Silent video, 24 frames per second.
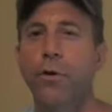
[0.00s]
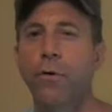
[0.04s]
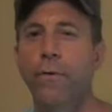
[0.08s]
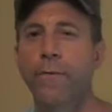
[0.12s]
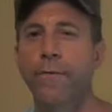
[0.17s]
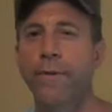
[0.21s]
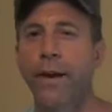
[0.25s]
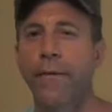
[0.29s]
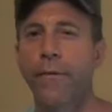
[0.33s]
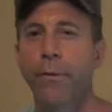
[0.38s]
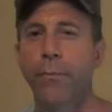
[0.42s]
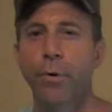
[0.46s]
who
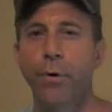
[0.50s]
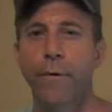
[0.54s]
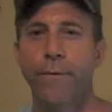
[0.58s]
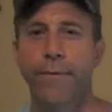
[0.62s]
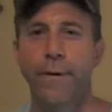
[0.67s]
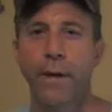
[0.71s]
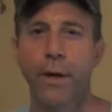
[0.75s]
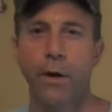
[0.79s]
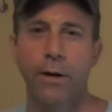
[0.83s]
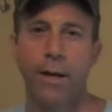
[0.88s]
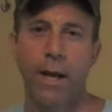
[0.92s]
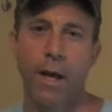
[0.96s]
have never put a
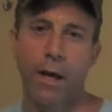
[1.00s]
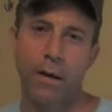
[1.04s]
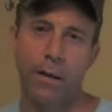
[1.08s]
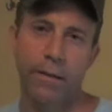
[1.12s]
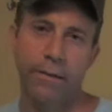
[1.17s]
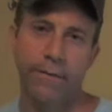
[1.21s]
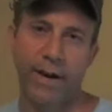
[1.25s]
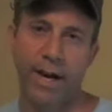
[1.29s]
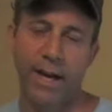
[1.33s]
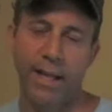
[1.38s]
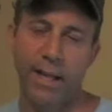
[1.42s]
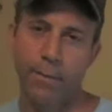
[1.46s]
finger down on
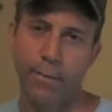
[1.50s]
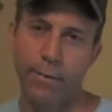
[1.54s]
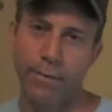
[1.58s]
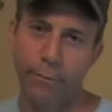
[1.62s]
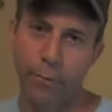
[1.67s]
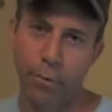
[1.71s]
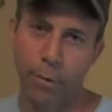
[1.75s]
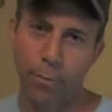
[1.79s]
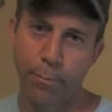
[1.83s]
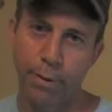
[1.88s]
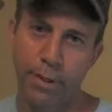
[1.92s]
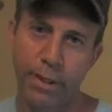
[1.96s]
the violin
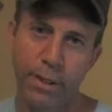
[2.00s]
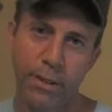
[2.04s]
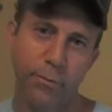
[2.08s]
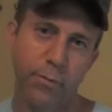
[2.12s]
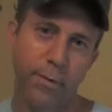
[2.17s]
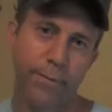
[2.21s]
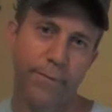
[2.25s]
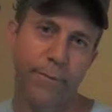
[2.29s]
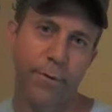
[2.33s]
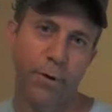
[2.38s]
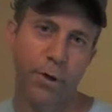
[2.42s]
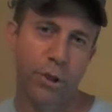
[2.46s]
before, please
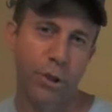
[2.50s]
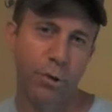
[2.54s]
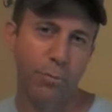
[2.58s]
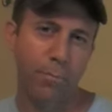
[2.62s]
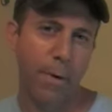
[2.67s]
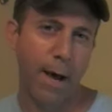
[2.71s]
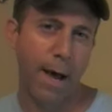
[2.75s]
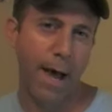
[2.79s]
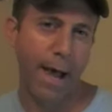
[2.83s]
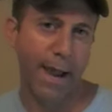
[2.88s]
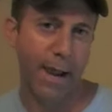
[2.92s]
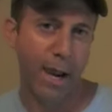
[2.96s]
refer to
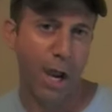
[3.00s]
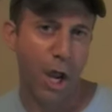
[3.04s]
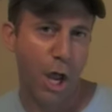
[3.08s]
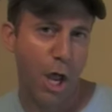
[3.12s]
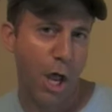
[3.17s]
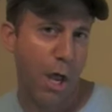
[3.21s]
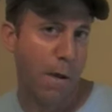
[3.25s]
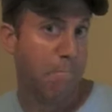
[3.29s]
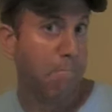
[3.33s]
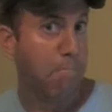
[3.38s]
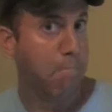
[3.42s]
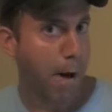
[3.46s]

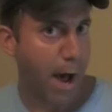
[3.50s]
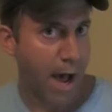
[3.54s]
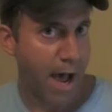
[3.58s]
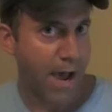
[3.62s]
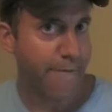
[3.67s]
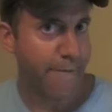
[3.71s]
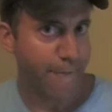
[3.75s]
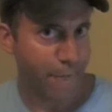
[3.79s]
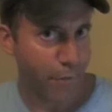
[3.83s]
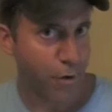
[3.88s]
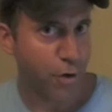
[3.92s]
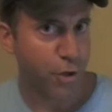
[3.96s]
my
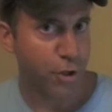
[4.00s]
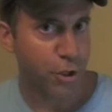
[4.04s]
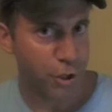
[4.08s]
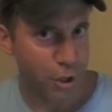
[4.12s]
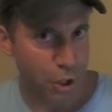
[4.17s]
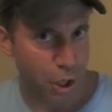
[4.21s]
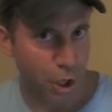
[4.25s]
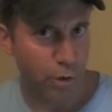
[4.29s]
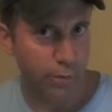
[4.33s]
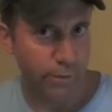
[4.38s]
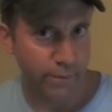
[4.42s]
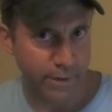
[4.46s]
first
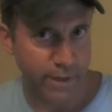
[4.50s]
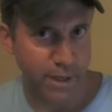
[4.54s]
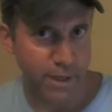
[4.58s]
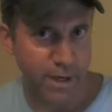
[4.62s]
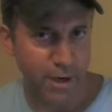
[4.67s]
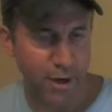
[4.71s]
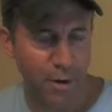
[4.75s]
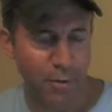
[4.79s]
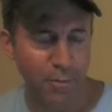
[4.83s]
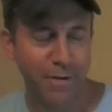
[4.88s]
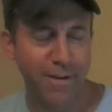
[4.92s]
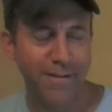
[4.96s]
note
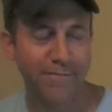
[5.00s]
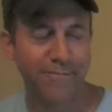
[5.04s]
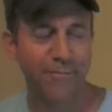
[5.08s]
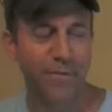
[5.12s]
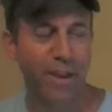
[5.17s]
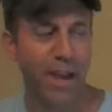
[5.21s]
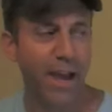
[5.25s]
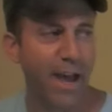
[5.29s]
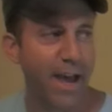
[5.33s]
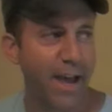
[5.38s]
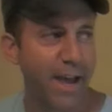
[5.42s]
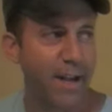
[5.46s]
video
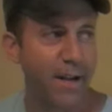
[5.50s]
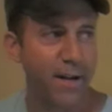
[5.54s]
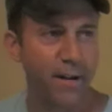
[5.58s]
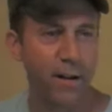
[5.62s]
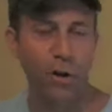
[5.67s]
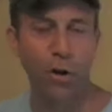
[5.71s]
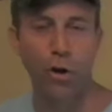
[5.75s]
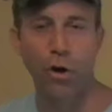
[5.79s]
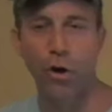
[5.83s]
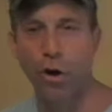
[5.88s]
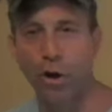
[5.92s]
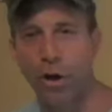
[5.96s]

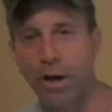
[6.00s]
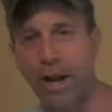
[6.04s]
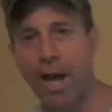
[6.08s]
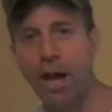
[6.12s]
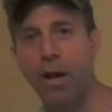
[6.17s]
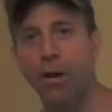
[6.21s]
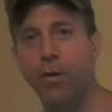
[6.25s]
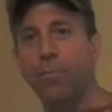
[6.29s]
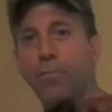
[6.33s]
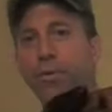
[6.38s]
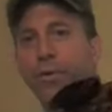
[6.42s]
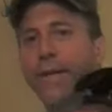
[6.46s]
and learn
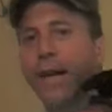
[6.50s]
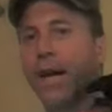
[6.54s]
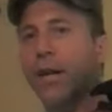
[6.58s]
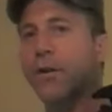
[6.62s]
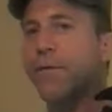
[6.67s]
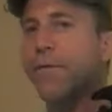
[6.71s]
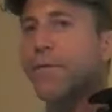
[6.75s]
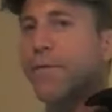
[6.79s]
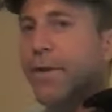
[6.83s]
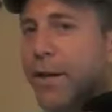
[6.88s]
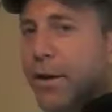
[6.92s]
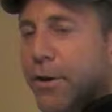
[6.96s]
how to put
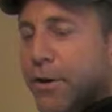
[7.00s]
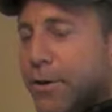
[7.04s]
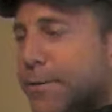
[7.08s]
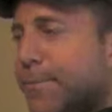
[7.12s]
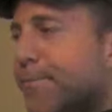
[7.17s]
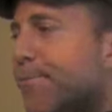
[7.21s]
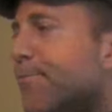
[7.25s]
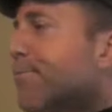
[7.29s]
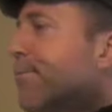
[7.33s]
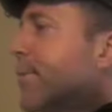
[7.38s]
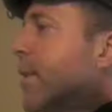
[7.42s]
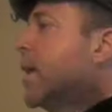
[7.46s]
down your fingers.
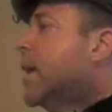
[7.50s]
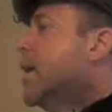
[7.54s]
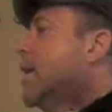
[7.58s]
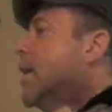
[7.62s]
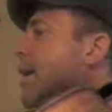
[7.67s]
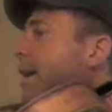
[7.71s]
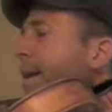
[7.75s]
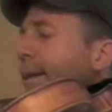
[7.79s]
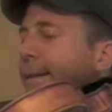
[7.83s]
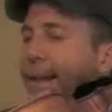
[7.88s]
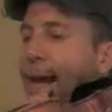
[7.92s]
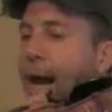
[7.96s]

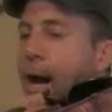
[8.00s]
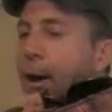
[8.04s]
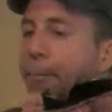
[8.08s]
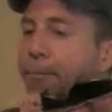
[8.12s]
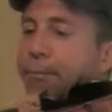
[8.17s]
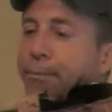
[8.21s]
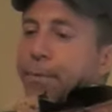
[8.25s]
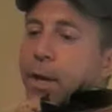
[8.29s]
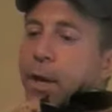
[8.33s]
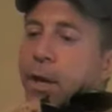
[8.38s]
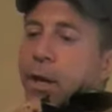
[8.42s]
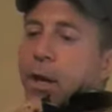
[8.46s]
Now,